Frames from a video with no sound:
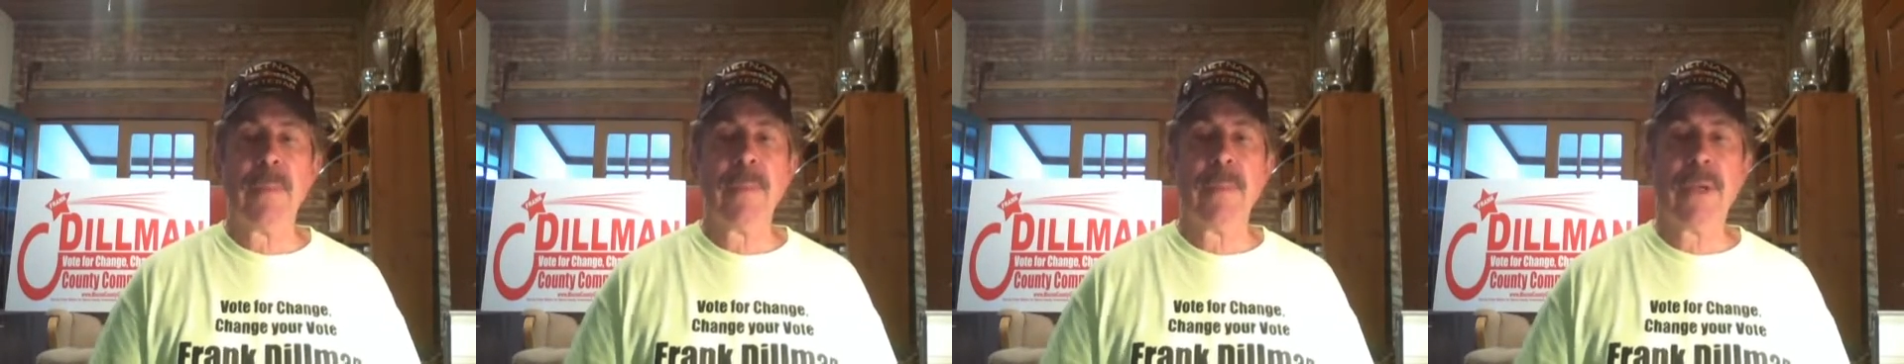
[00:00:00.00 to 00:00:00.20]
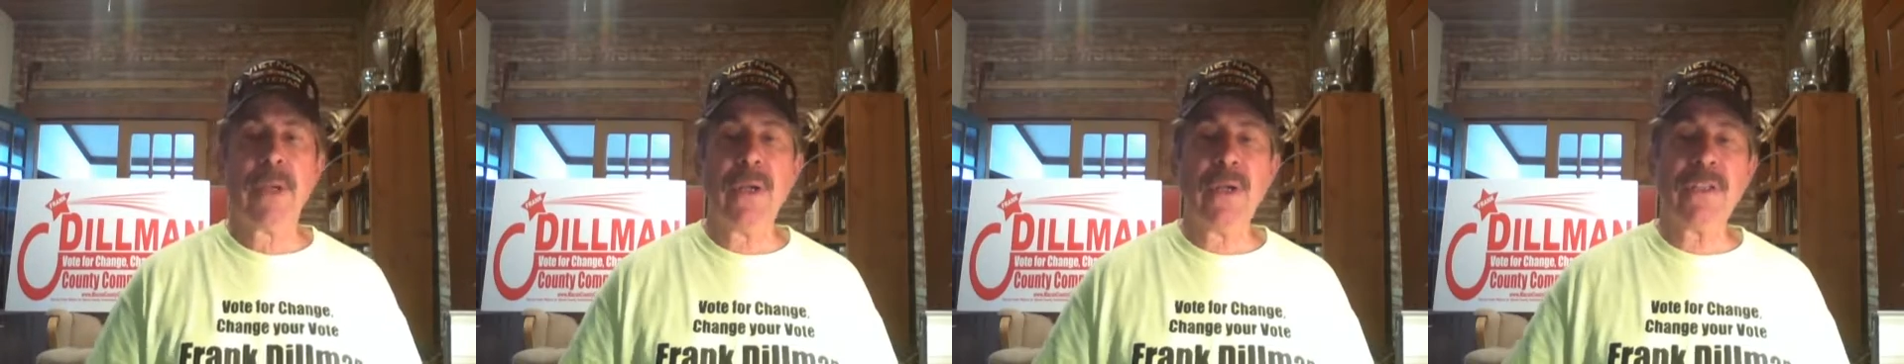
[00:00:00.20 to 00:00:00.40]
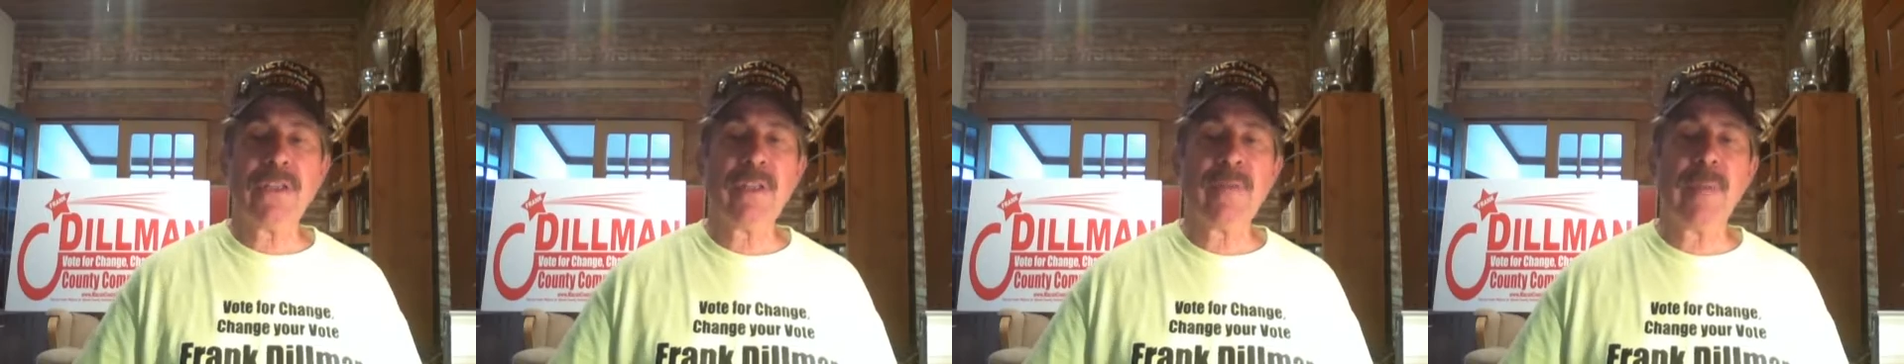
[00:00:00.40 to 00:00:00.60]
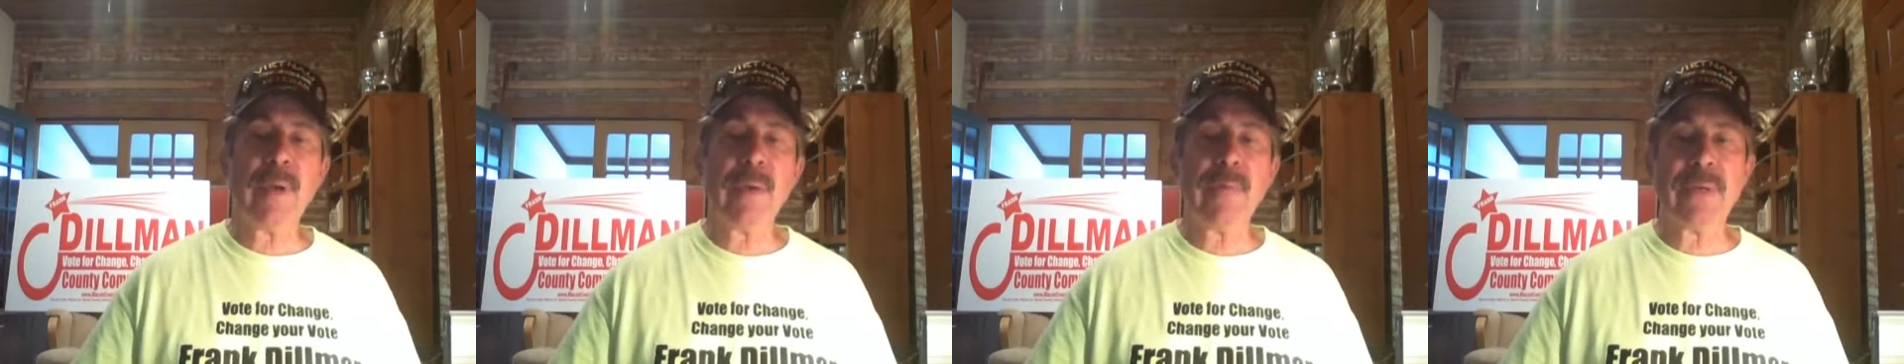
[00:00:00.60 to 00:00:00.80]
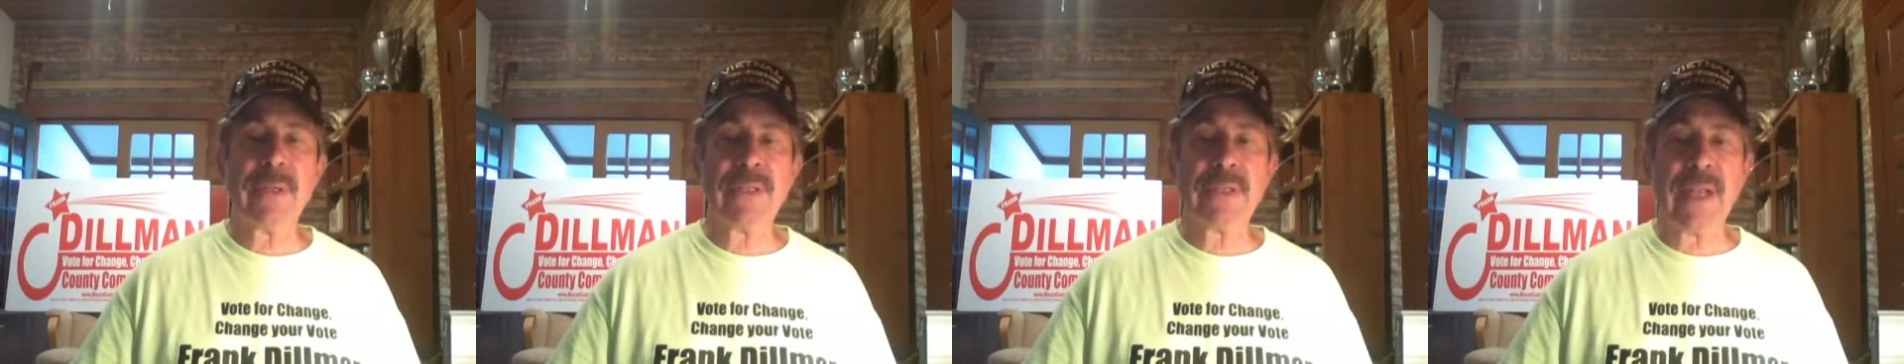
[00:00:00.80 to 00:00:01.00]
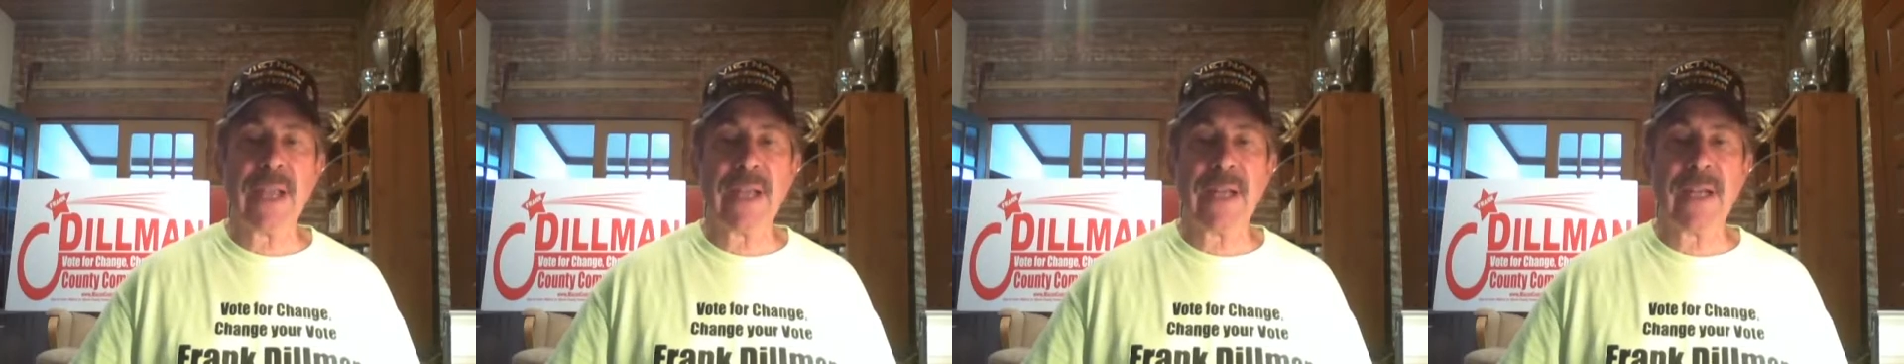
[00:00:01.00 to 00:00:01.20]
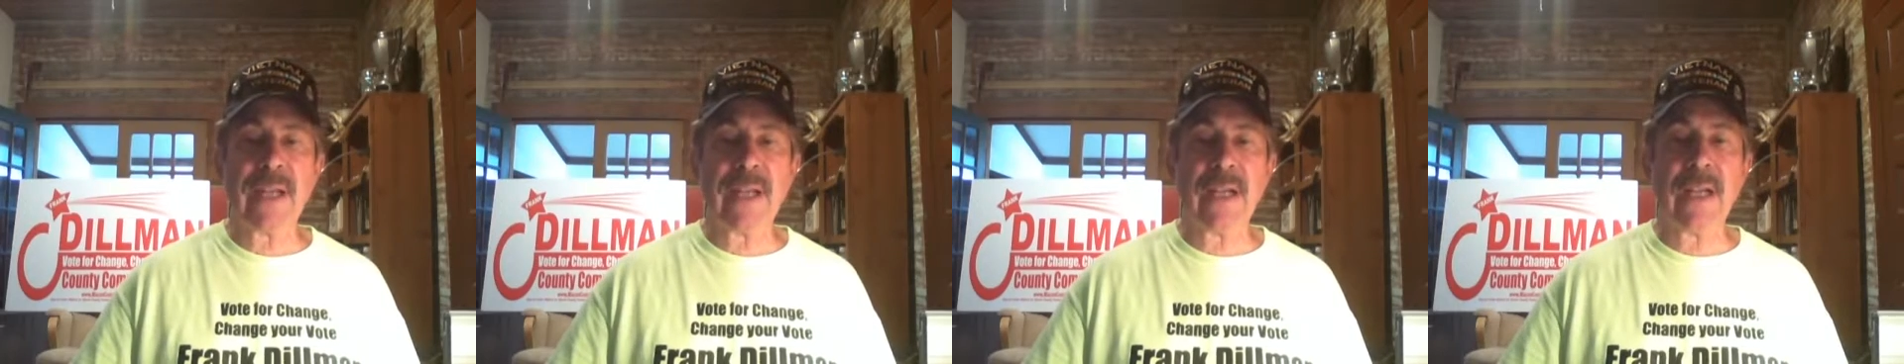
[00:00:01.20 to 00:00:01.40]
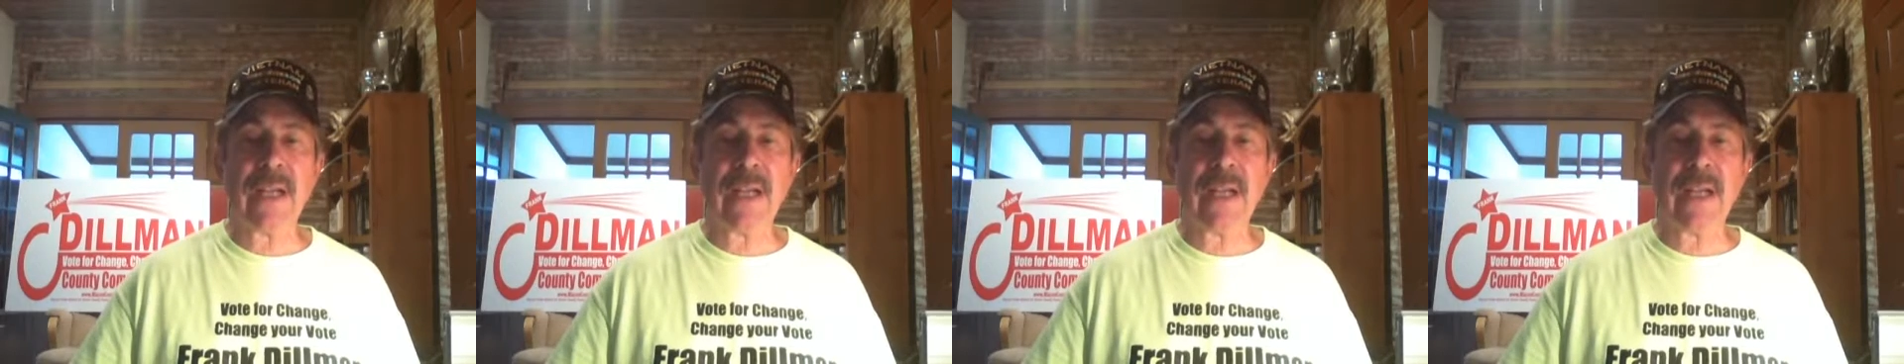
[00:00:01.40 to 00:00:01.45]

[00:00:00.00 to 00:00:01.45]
because of my recycling